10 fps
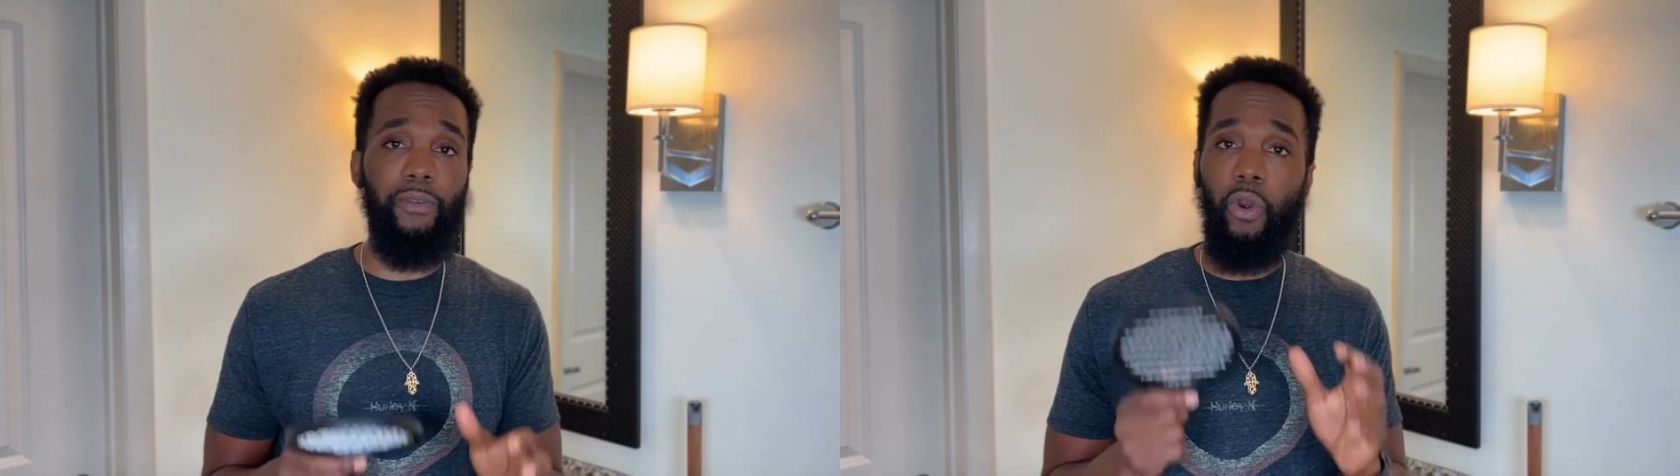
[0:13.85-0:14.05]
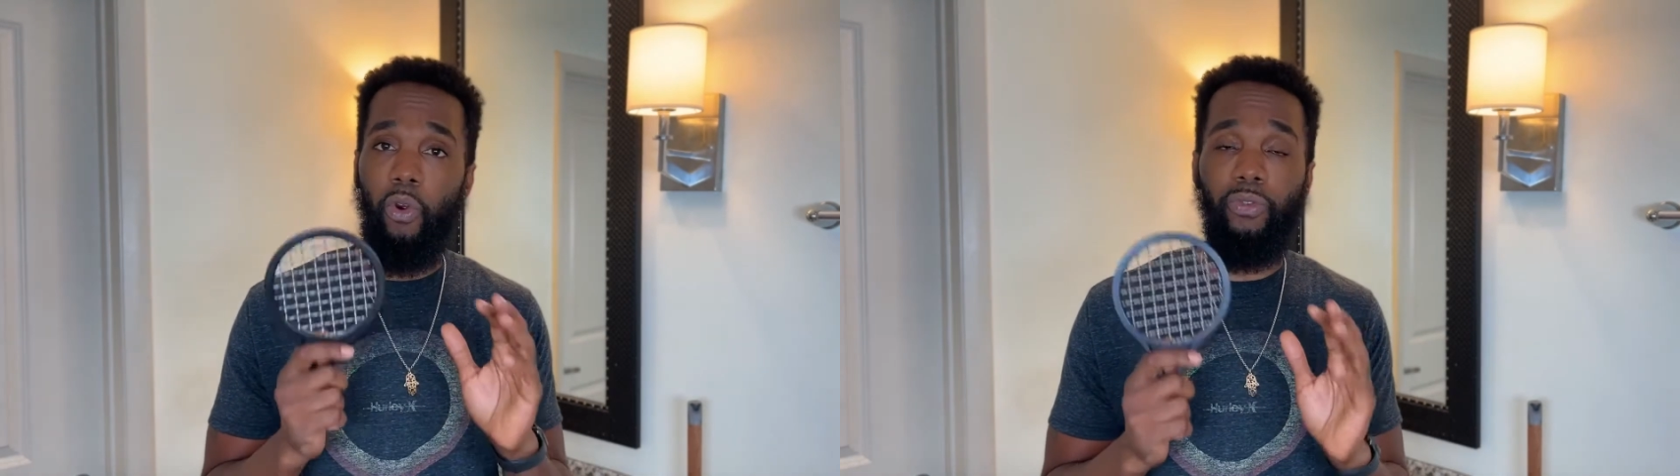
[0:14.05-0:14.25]

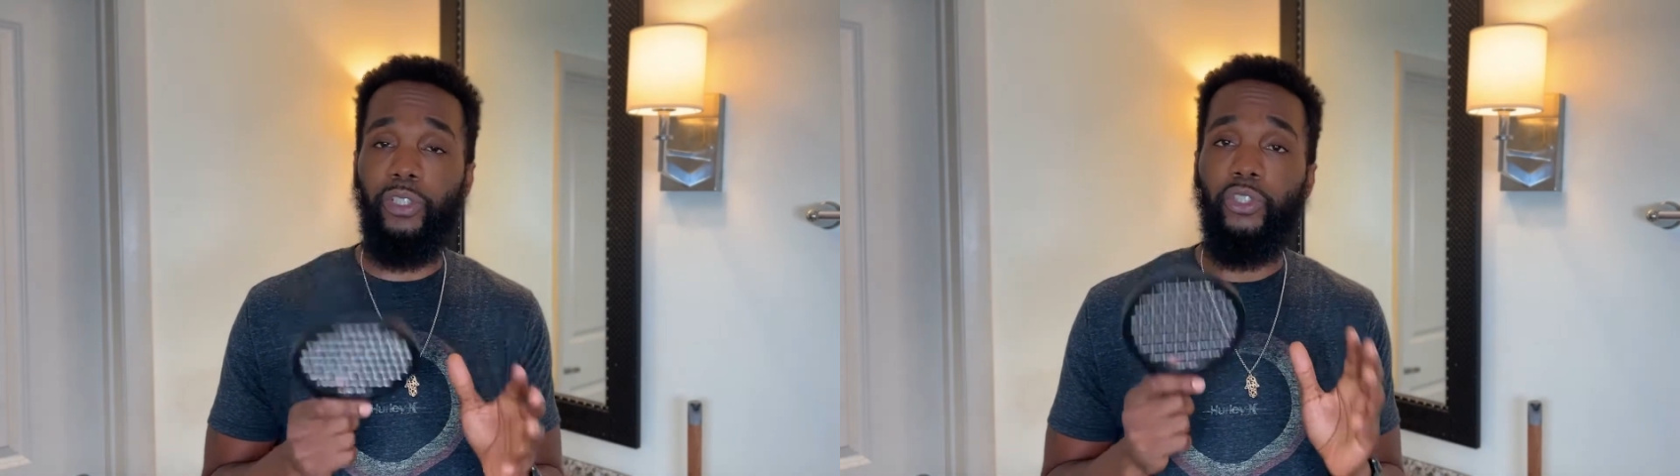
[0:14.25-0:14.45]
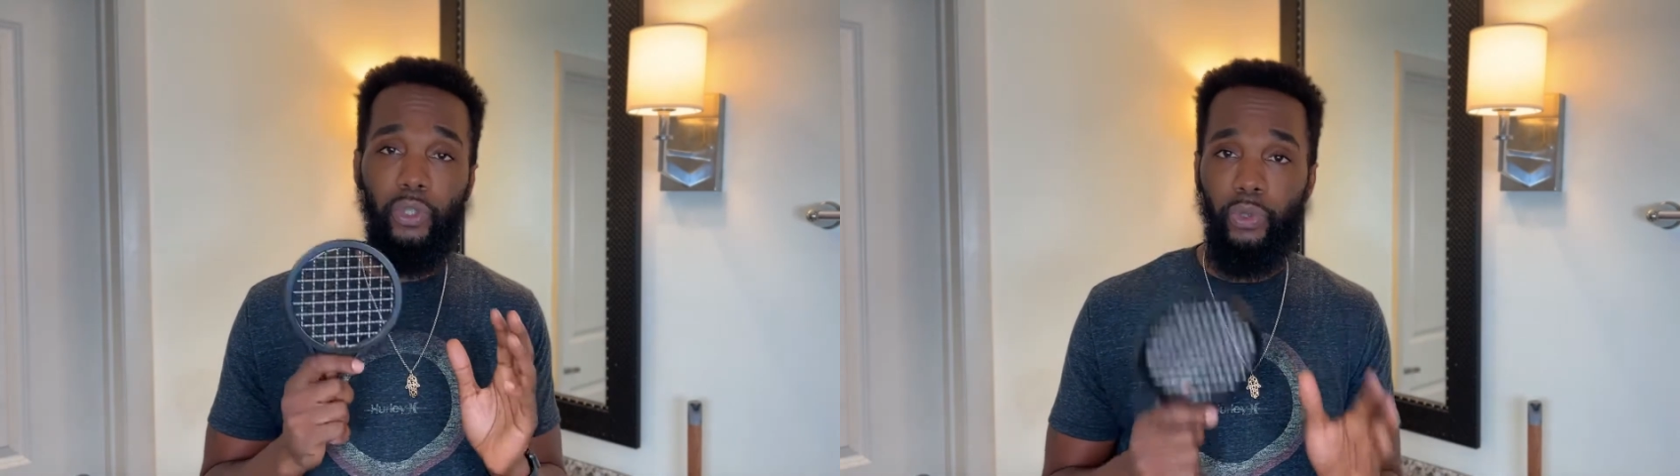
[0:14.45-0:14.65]
for over
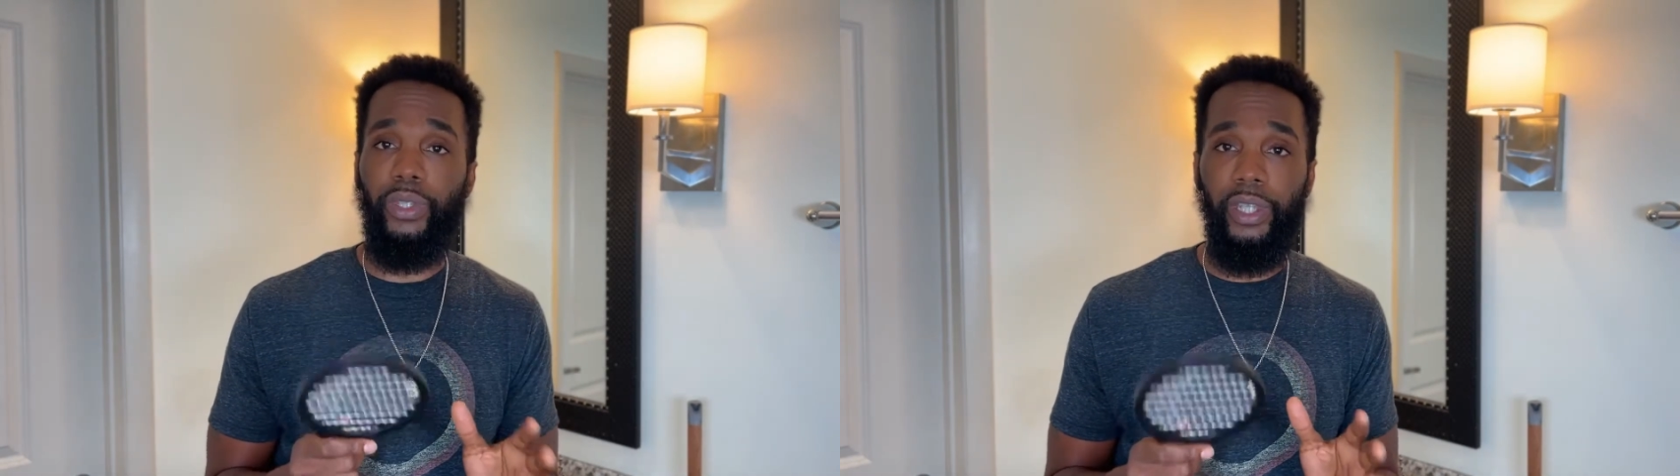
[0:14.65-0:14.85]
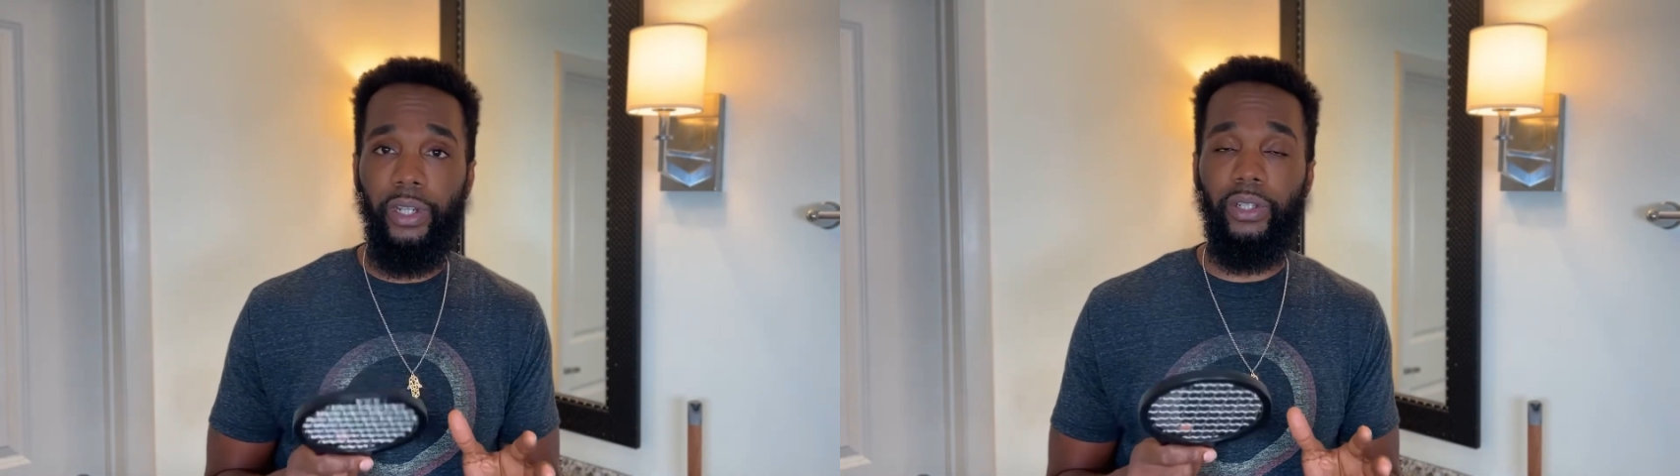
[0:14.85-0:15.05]
two
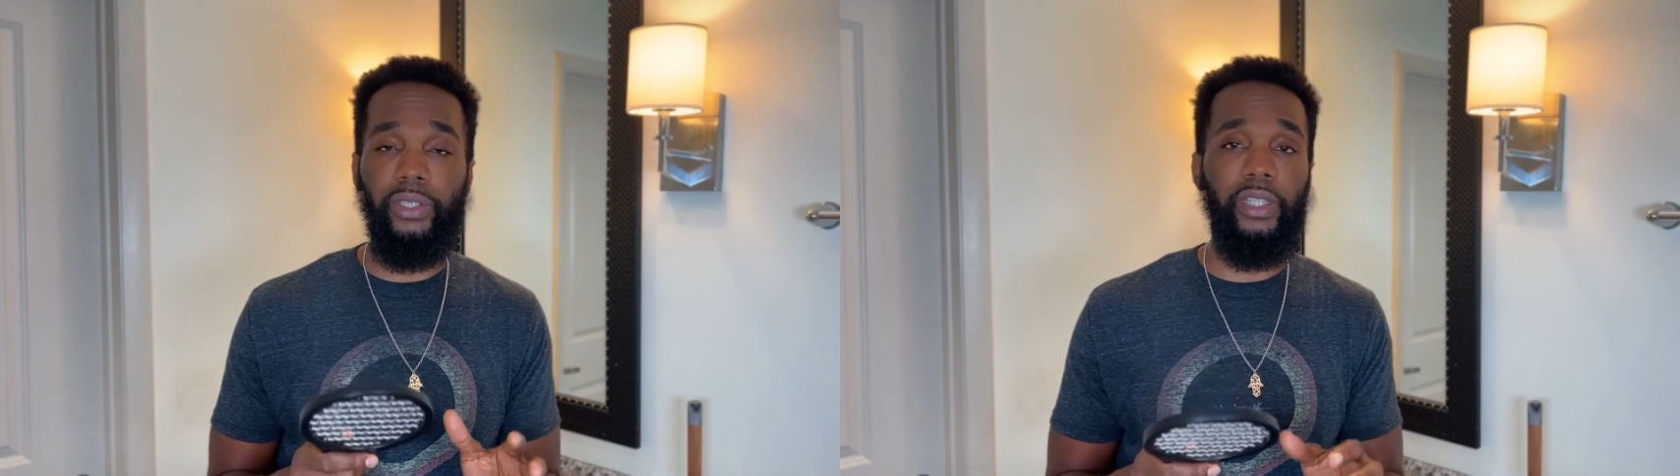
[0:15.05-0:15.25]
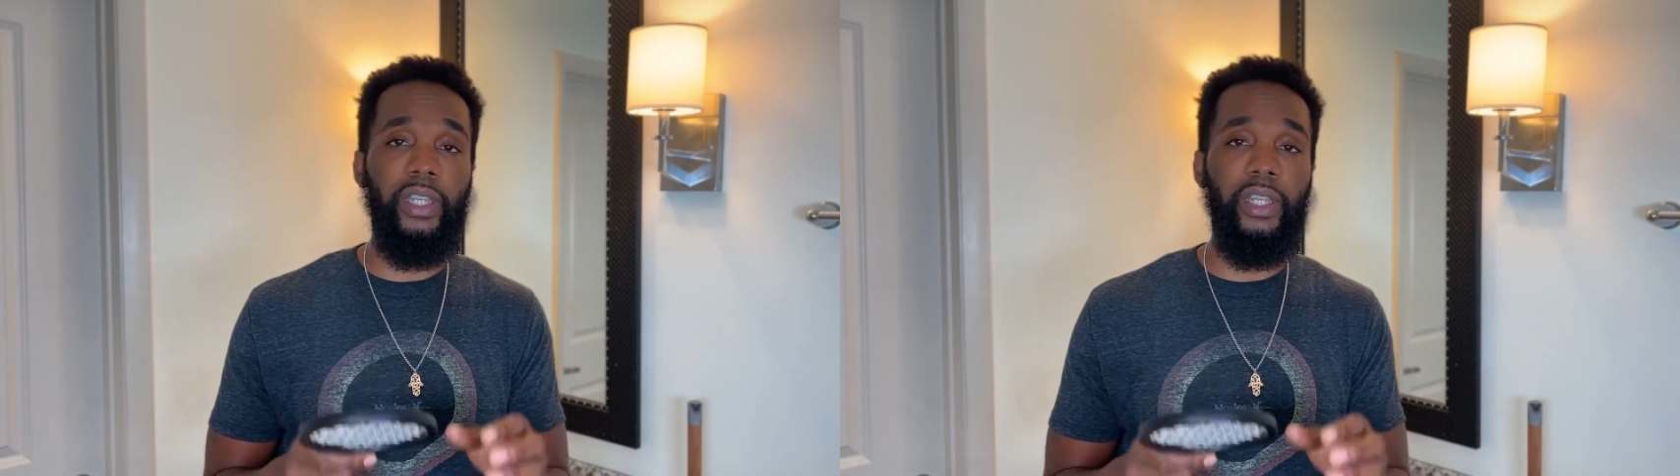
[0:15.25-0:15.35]
years.